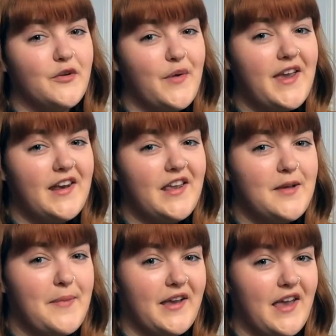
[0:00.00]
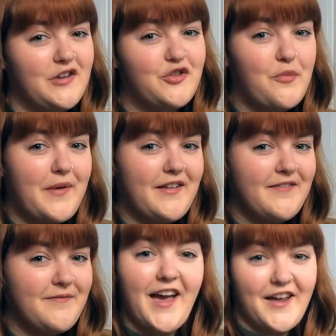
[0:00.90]
The Awakening by Kate
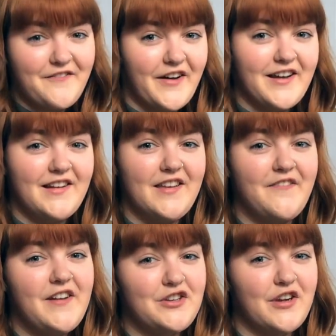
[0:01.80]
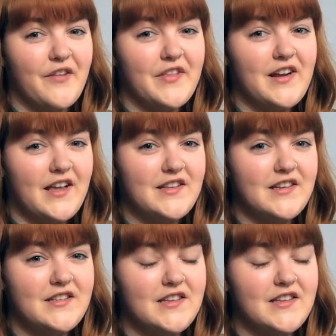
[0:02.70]
Chopin. And finally, finishing off the classics,